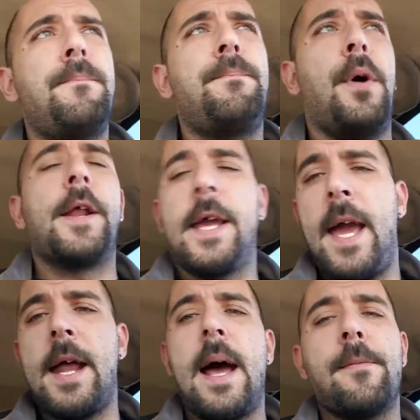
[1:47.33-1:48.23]
But
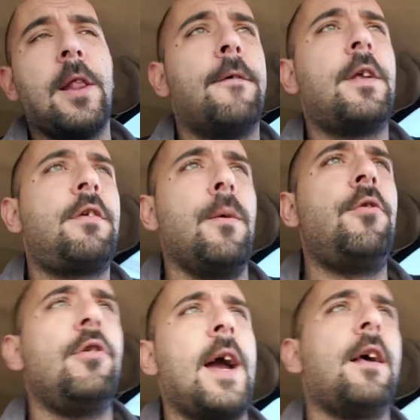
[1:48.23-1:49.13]
again, I'd love to see
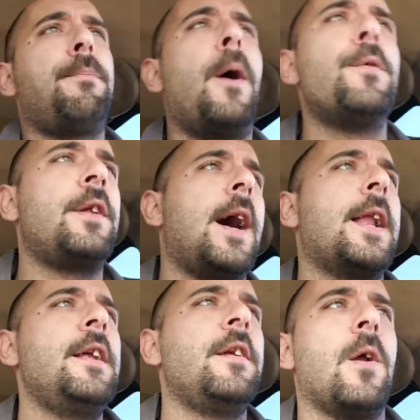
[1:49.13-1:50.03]
what you guys post on
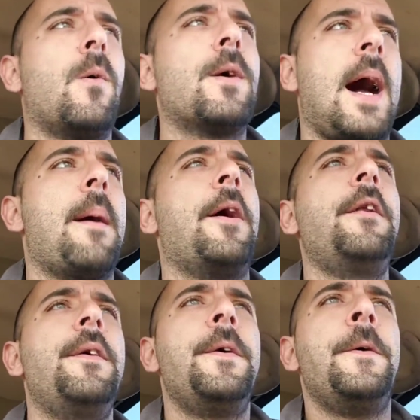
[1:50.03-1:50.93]
it, comment.
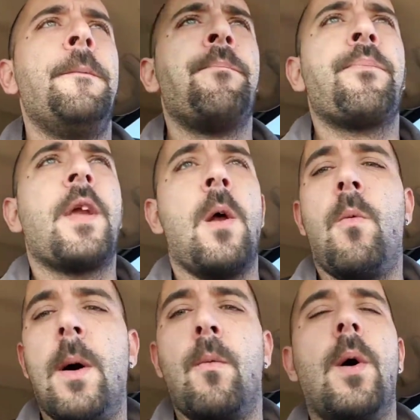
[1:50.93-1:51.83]

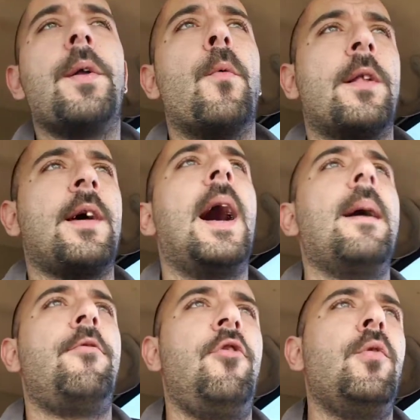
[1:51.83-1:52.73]
What
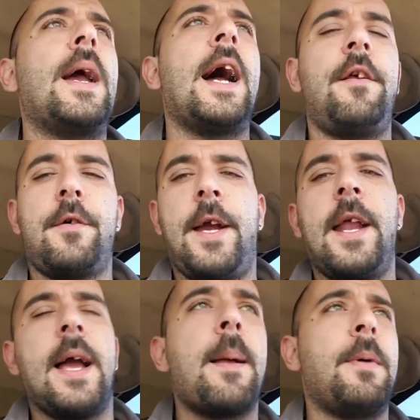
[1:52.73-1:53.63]
times you guys are
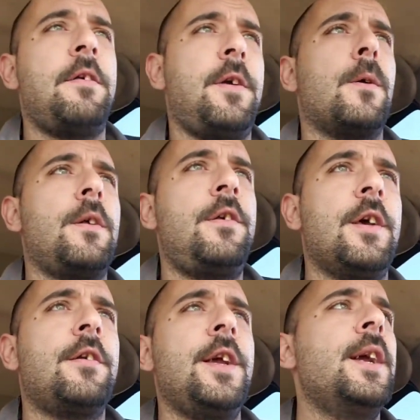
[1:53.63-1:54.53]
getting on my 0 to
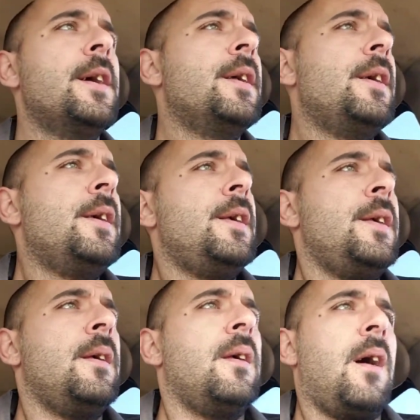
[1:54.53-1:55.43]
60.
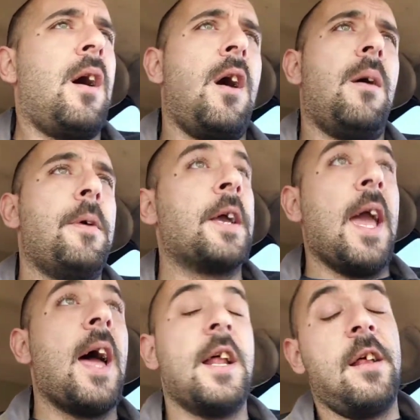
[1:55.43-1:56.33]

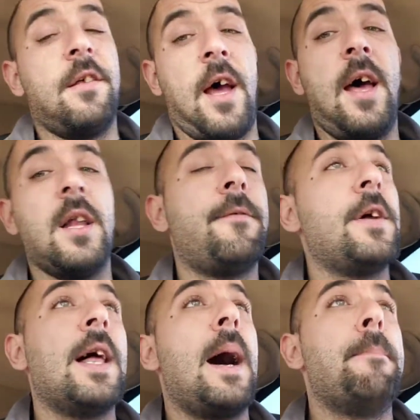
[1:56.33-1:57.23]
Again, it is a hell of a
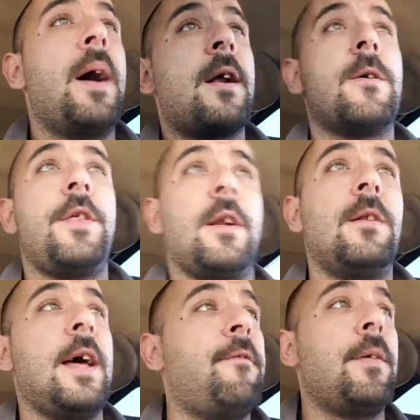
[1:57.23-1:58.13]
lot better than
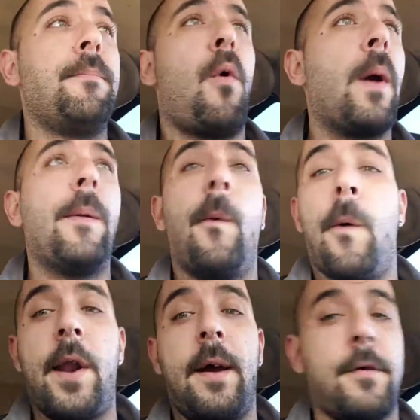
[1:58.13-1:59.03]
11 point
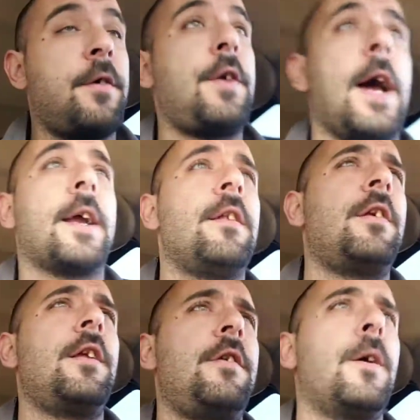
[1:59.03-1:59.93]
whatever seconds
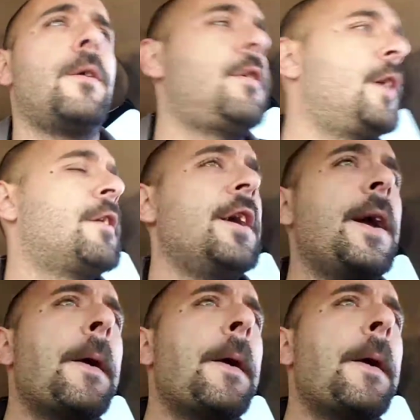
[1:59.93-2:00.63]
in a 0 to 60.